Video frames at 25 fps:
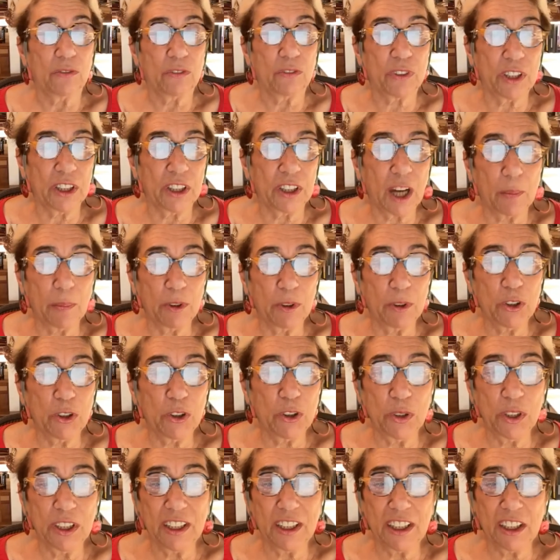for the
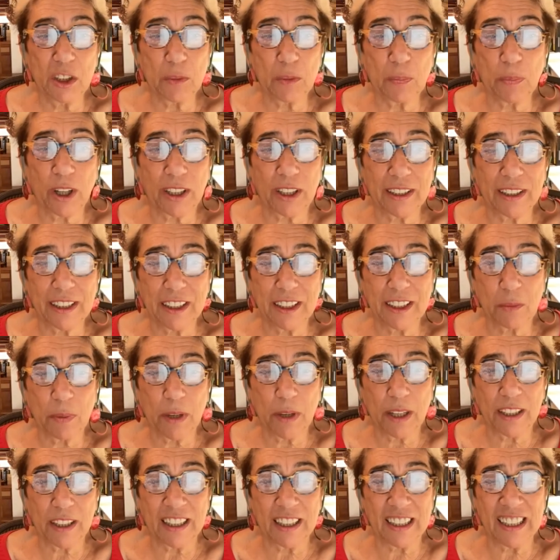opportunity to
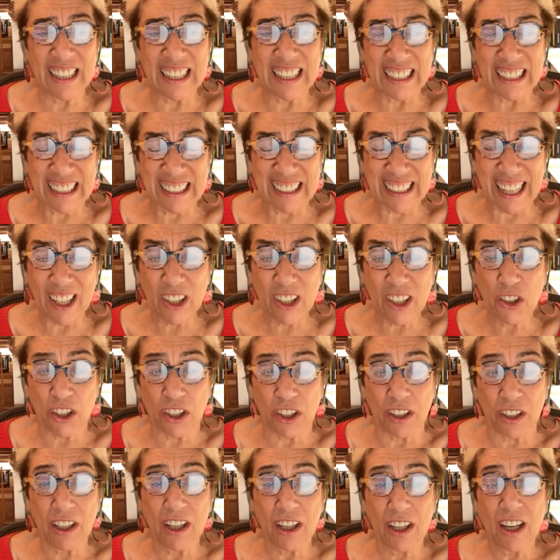participate in a
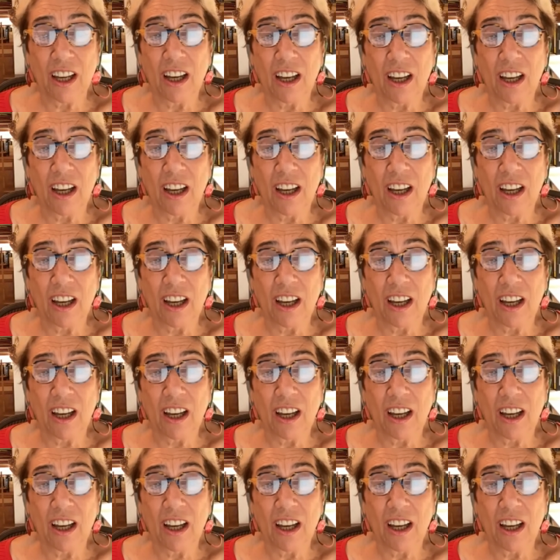discussion